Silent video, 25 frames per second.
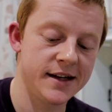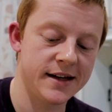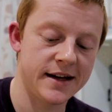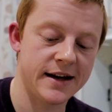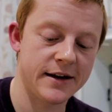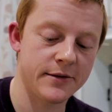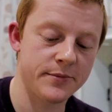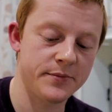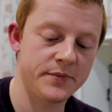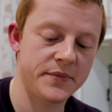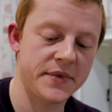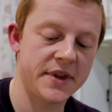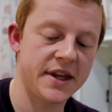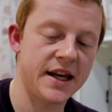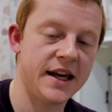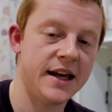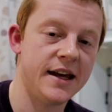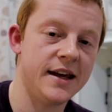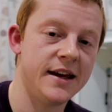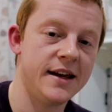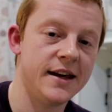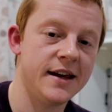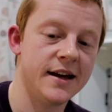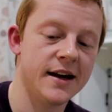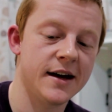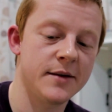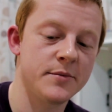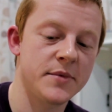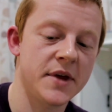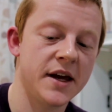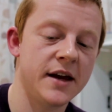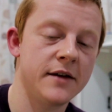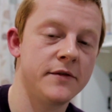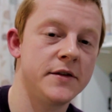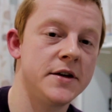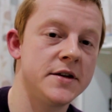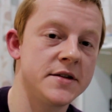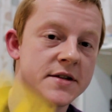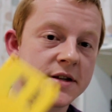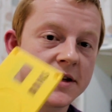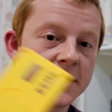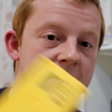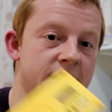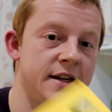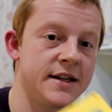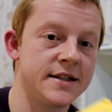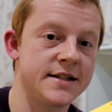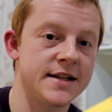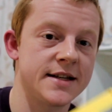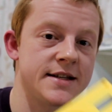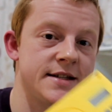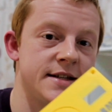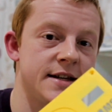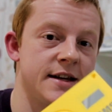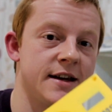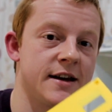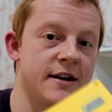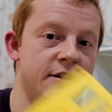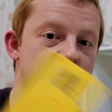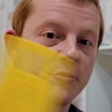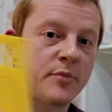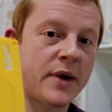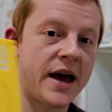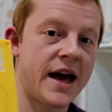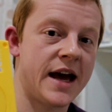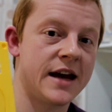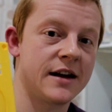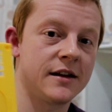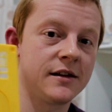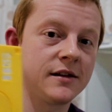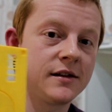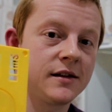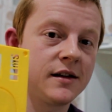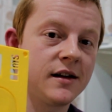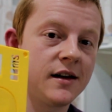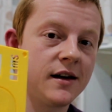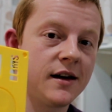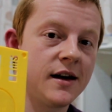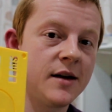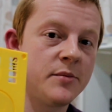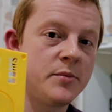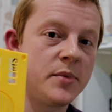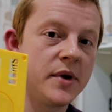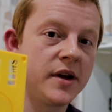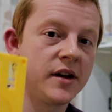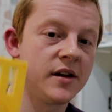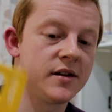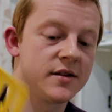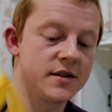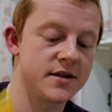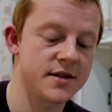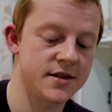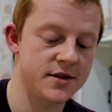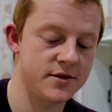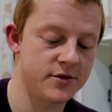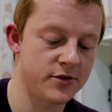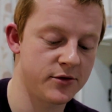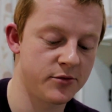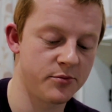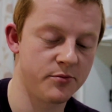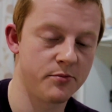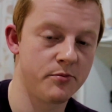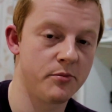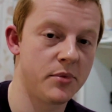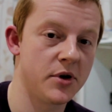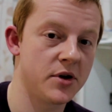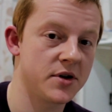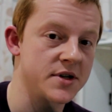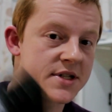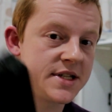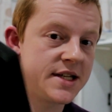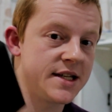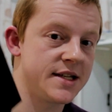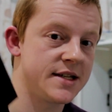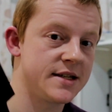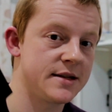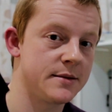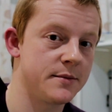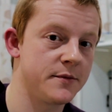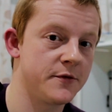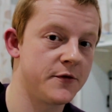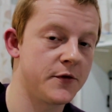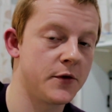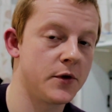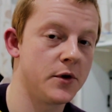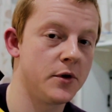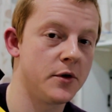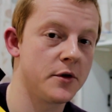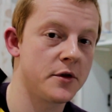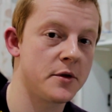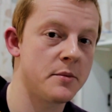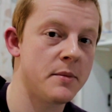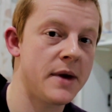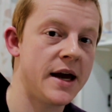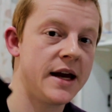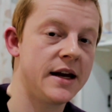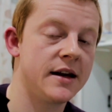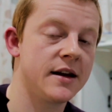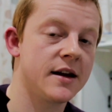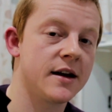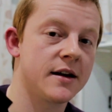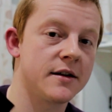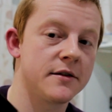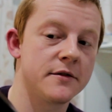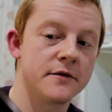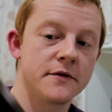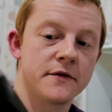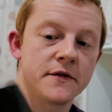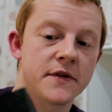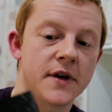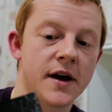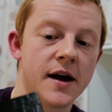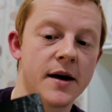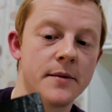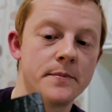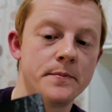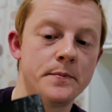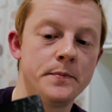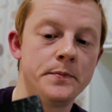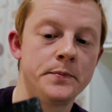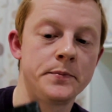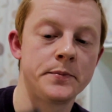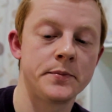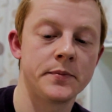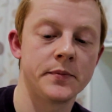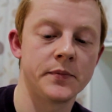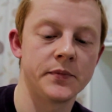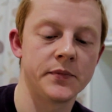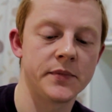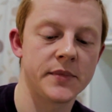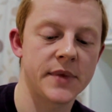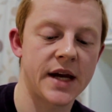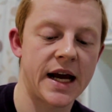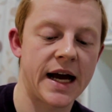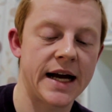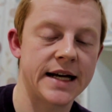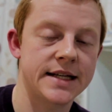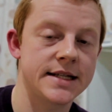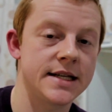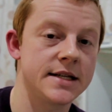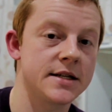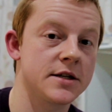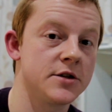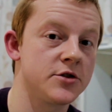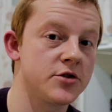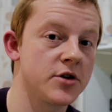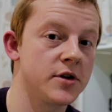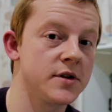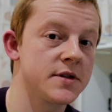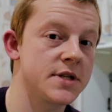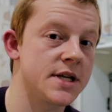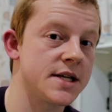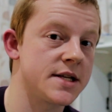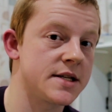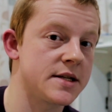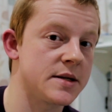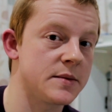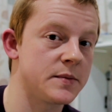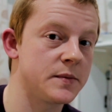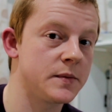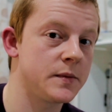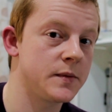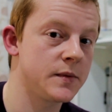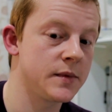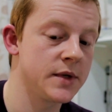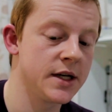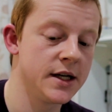Now, I'm thinking of using the existing kind of panel I built, or box system for the main kind of access control system.